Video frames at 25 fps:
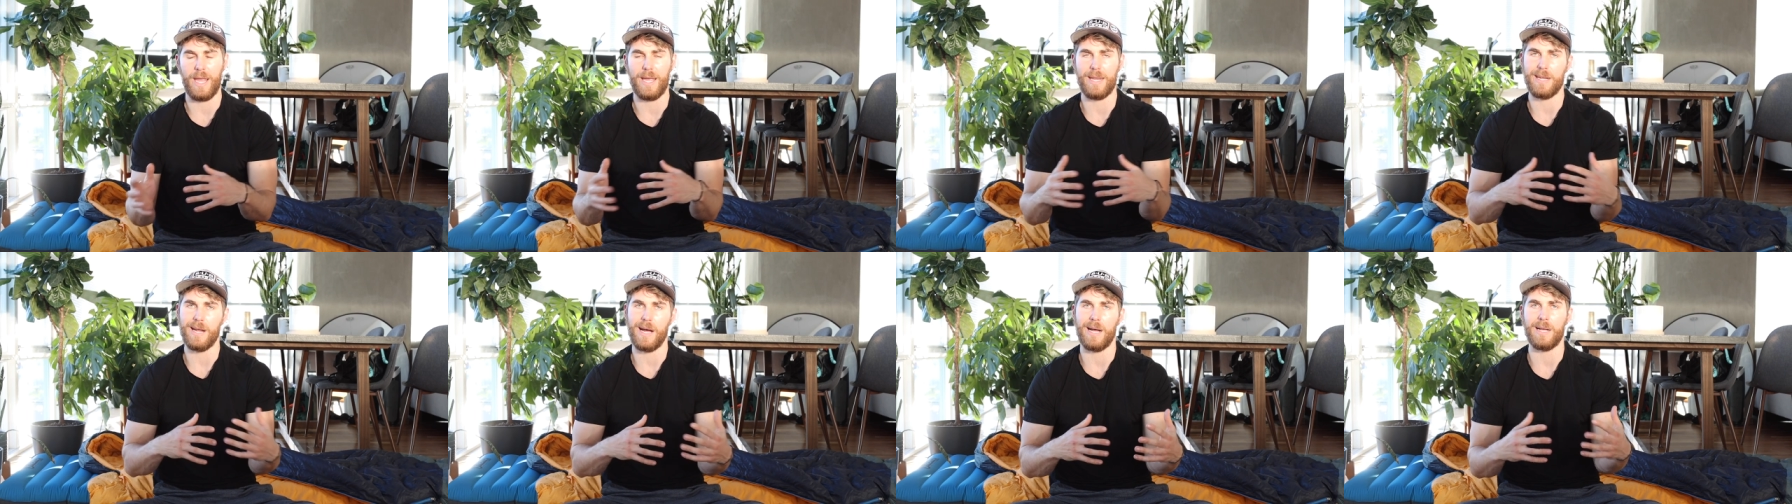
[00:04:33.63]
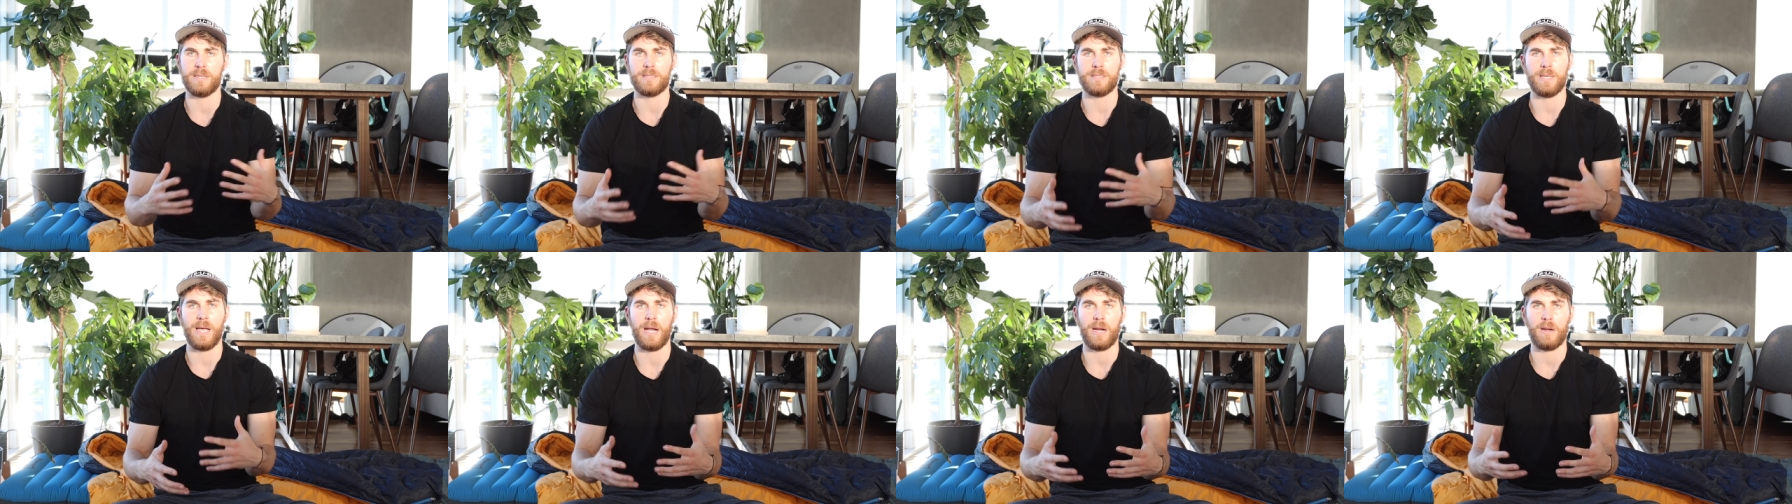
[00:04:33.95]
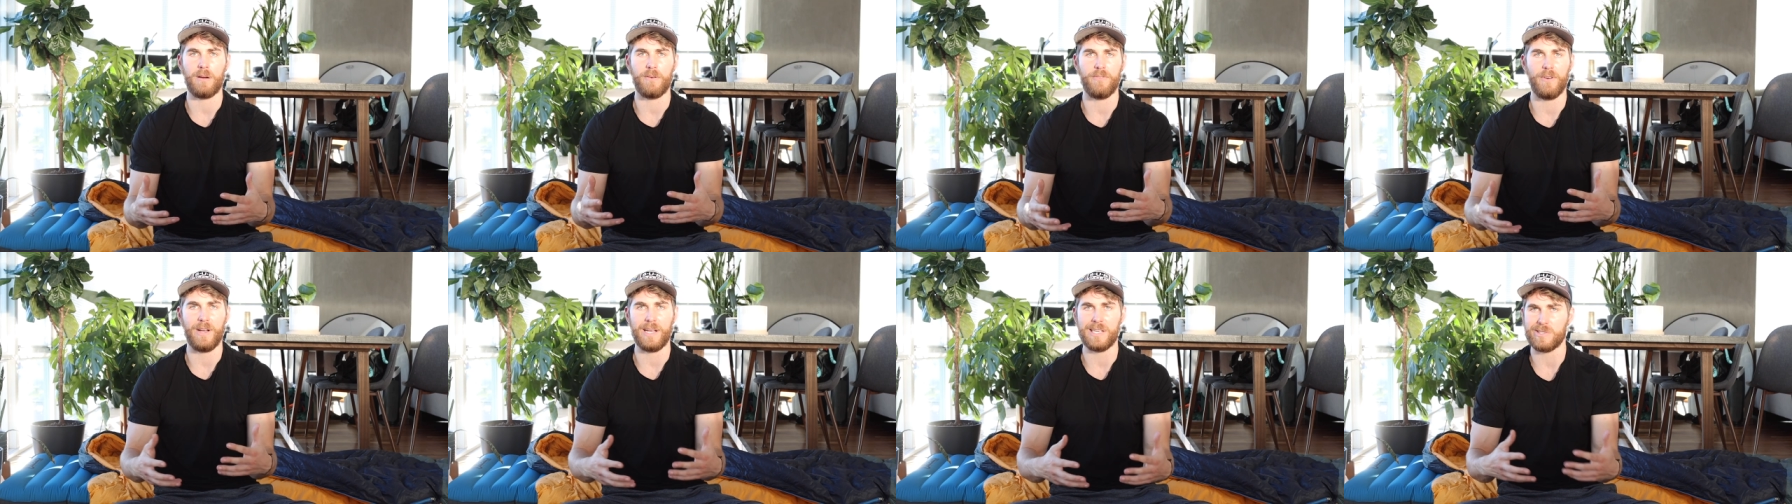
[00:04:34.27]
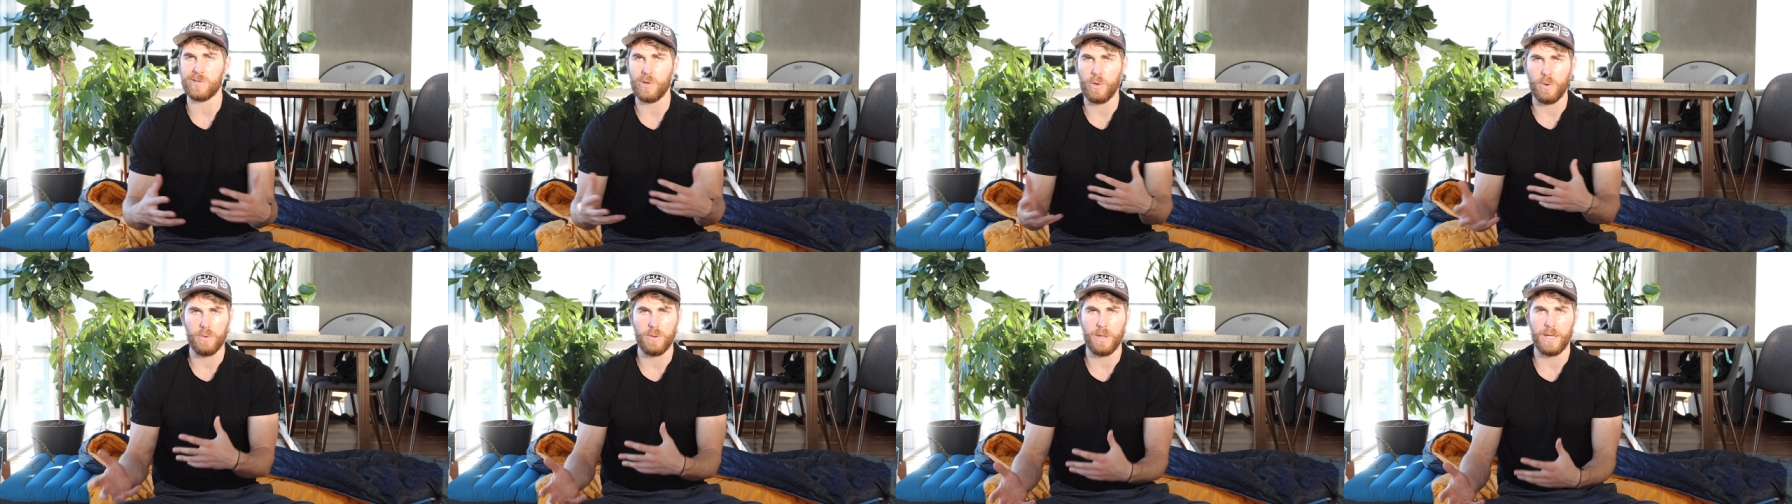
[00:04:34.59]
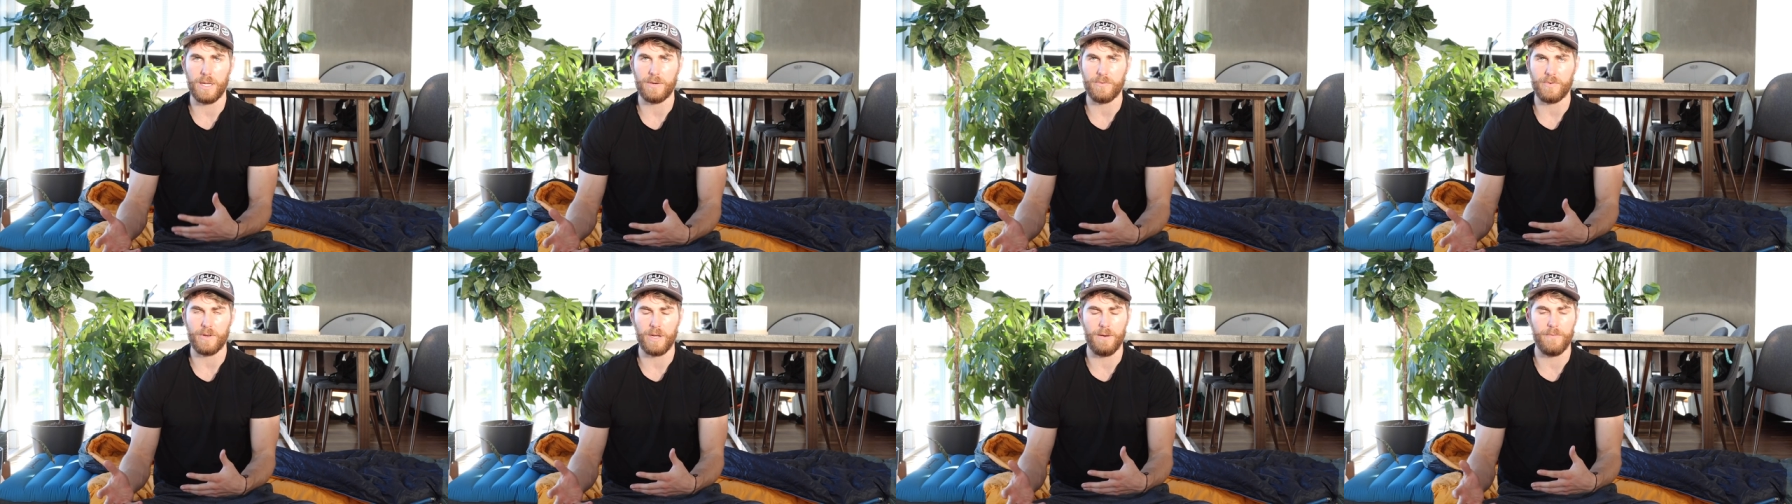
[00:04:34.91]
and not sacrifice a whole
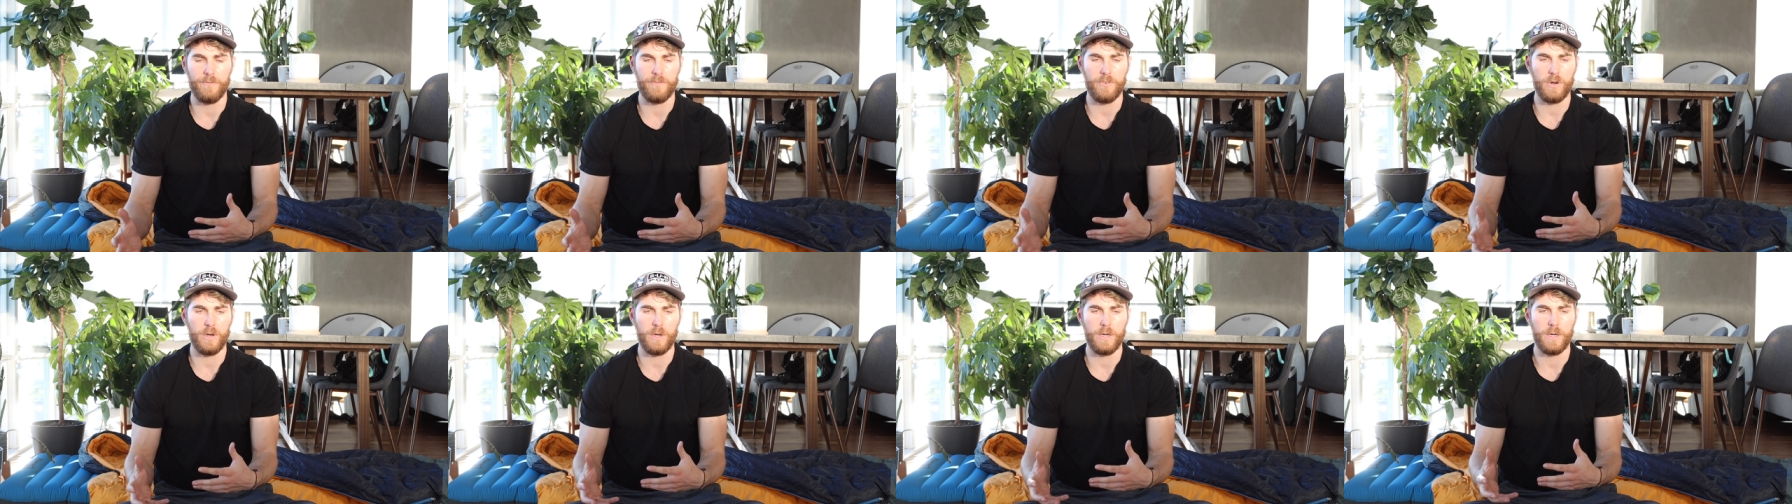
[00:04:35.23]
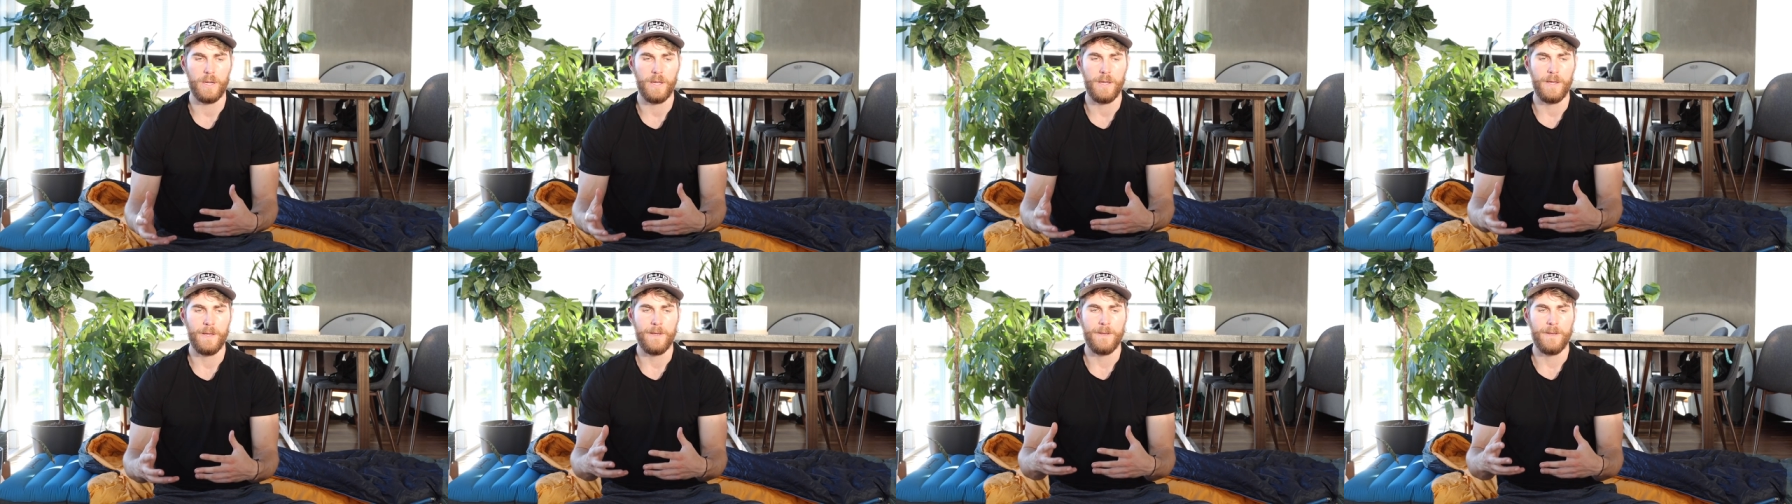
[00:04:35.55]
lot of comfort,